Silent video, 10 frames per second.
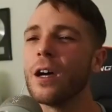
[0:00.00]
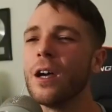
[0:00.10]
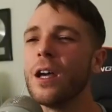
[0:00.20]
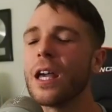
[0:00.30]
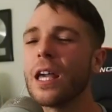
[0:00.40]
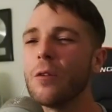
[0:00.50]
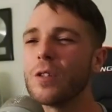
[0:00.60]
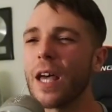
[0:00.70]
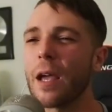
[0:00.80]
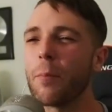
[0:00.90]
He was
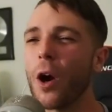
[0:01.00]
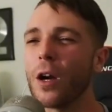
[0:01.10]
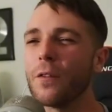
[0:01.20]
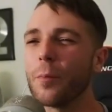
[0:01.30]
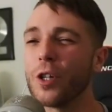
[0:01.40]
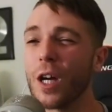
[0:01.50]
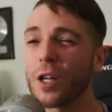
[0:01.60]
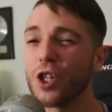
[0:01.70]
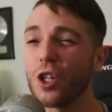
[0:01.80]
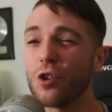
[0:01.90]
like part of a
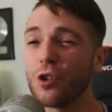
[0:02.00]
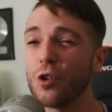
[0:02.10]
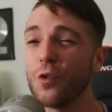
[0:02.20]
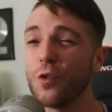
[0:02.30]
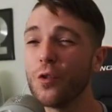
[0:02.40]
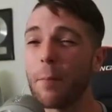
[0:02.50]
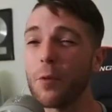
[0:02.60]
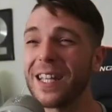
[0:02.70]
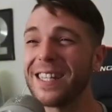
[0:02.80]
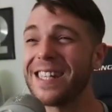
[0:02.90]
production crew for that
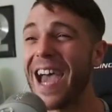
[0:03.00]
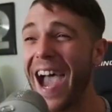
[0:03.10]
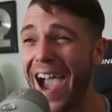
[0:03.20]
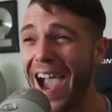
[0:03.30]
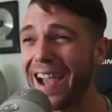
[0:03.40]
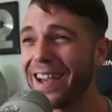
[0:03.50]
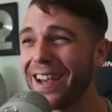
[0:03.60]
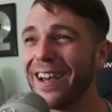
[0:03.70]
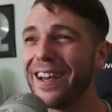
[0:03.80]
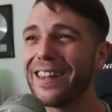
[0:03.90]
movie Tag
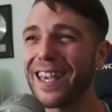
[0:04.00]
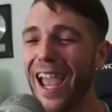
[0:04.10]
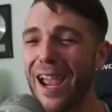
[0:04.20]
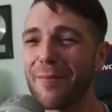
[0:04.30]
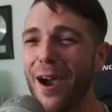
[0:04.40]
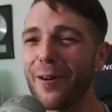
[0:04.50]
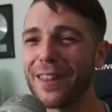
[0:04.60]
that came out with like